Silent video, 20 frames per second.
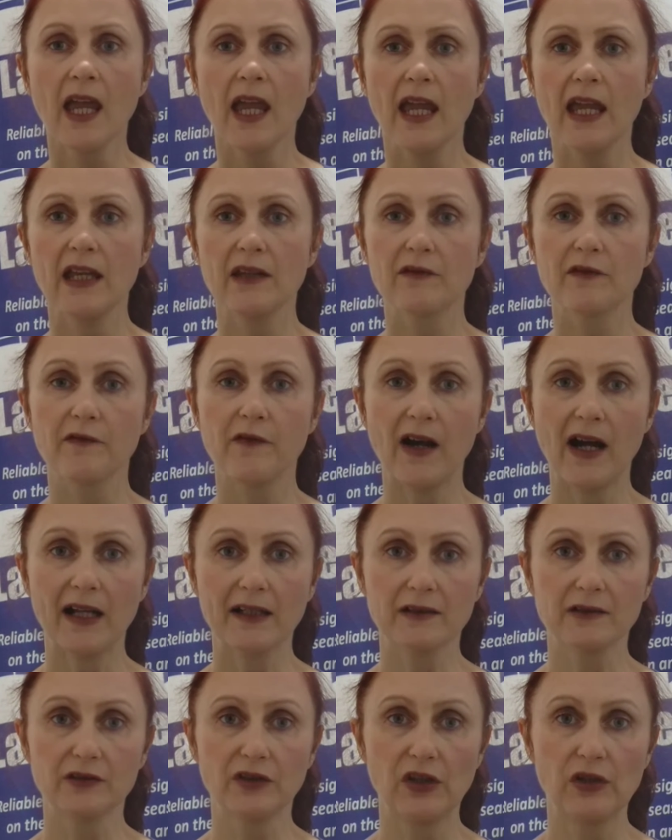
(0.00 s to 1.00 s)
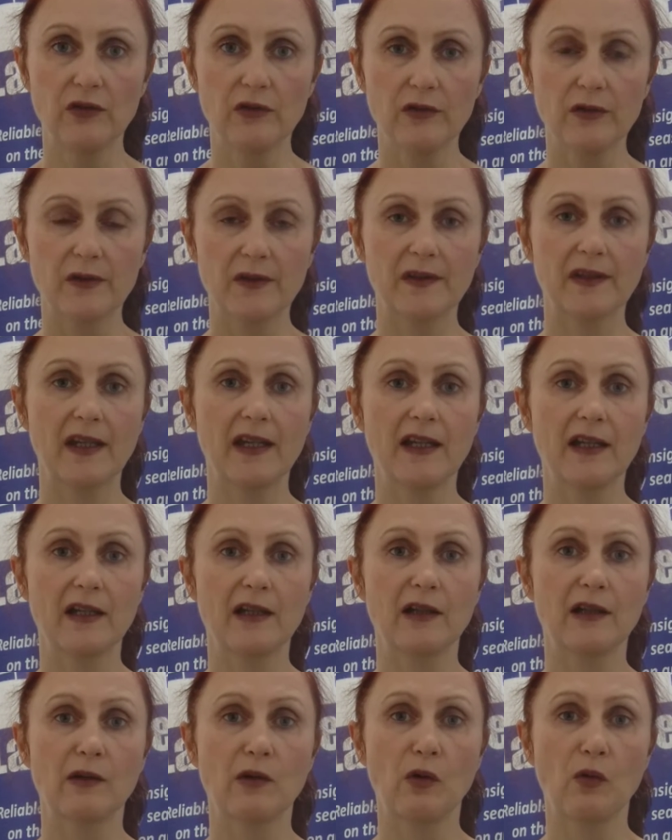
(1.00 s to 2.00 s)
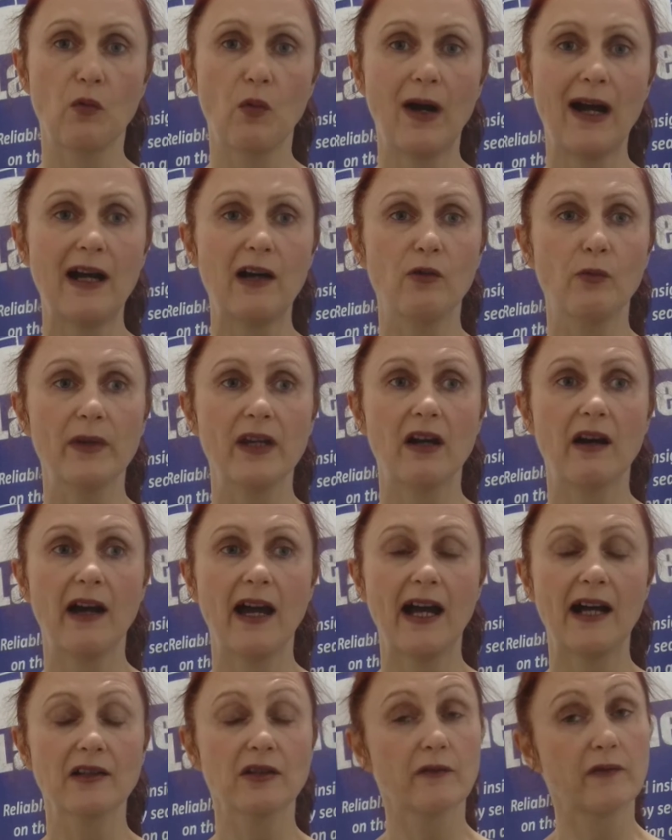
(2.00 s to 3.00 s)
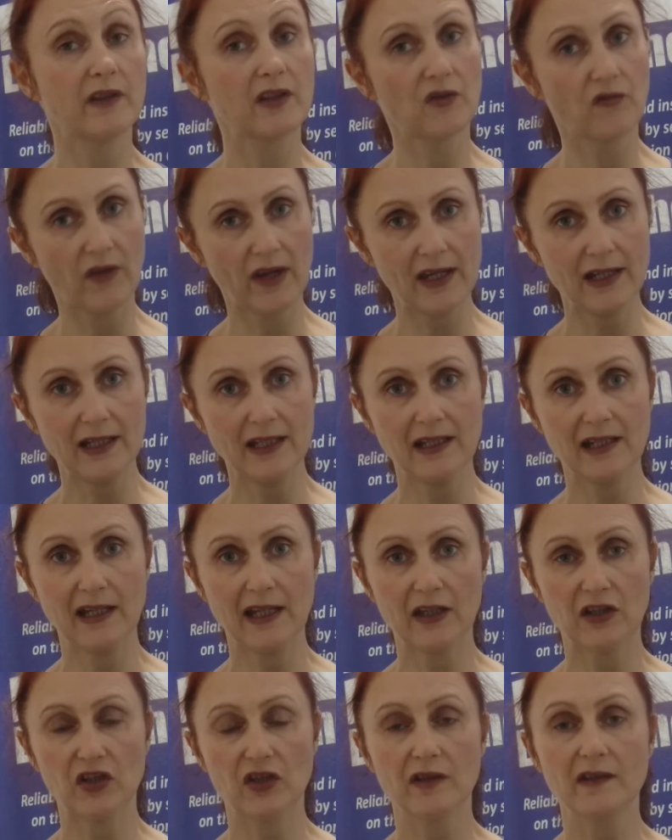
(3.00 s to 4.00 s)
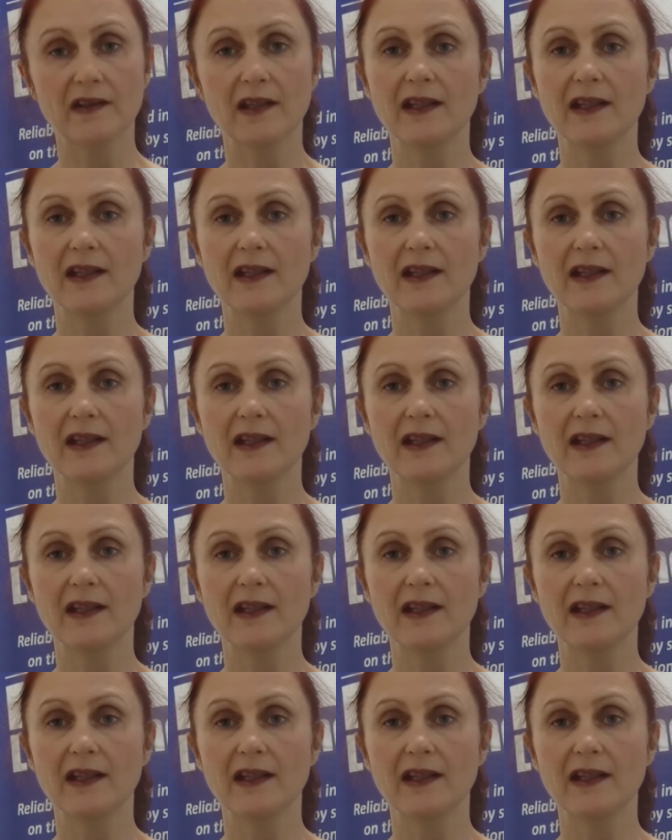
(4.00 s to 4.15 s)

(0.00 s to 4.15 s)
In final news, while we are out of Israeli elections,